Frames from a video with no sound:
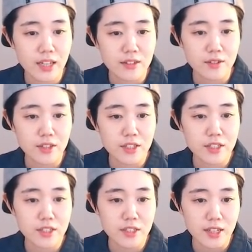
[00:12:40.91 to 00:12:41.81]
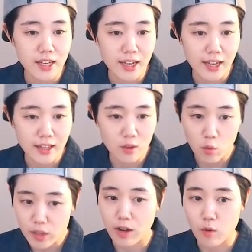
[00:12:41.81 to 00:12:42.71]
So this, and
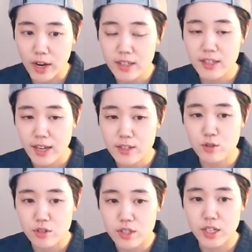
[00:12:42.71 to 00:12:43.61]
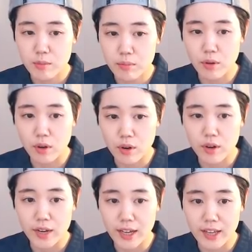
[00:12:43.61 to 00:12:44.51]
yeah, white has to still
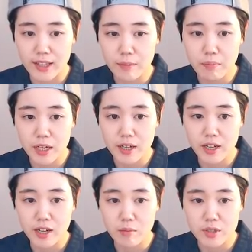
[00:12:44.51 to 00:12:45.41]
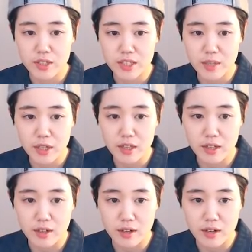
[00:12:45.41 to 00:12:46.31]
block and it becomes
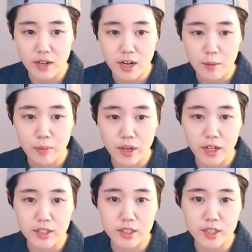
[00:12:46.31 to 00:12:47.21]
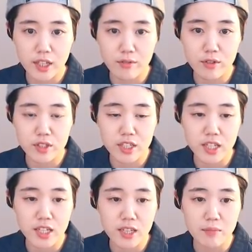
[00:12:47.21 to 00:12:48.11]
similar, but if you
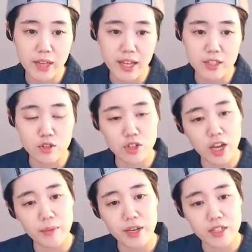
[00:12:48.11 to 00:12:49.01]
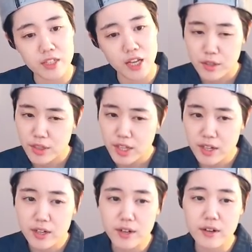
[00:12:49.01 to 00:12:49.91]
see, black's shape is
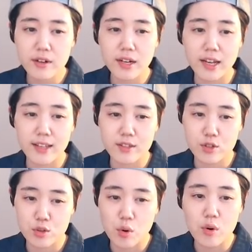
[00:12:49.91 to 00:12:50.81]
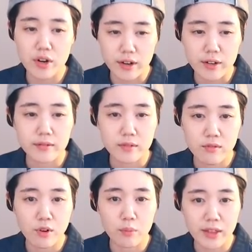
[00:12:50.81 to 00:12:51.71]
thicker and stronger
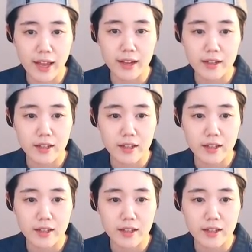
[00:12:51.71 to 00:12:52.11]
for black.